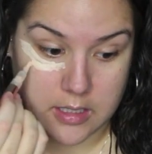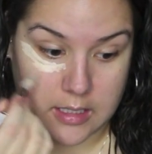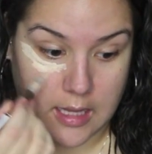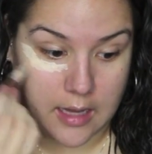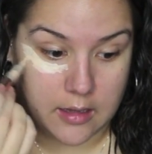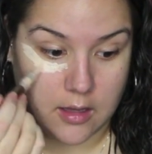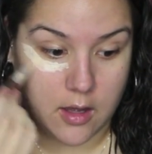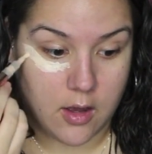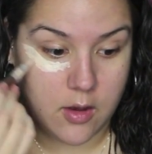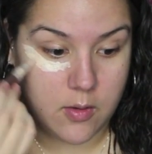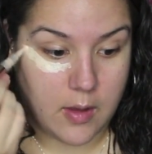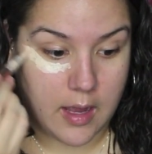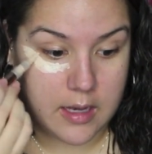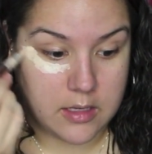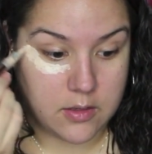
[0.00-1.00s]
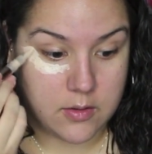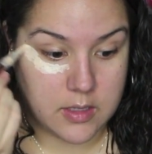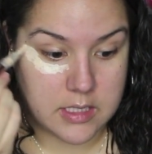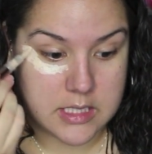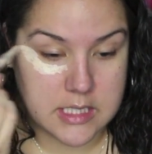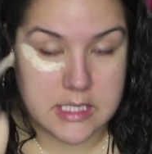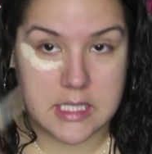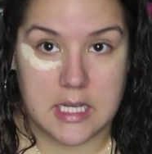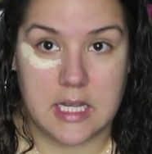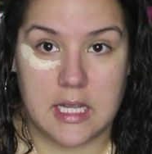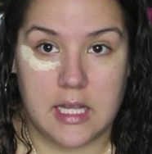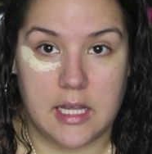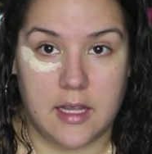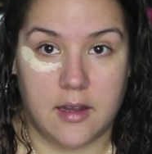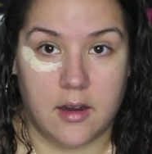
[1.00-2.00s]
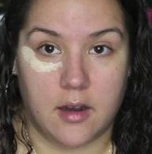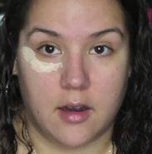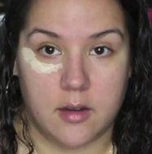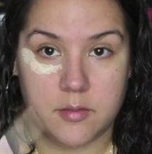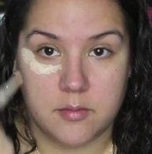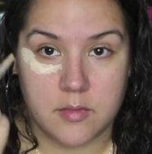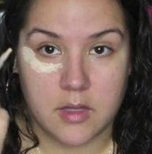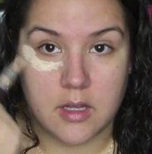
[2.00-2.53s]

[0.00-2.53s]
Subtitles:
yellow, and you can see here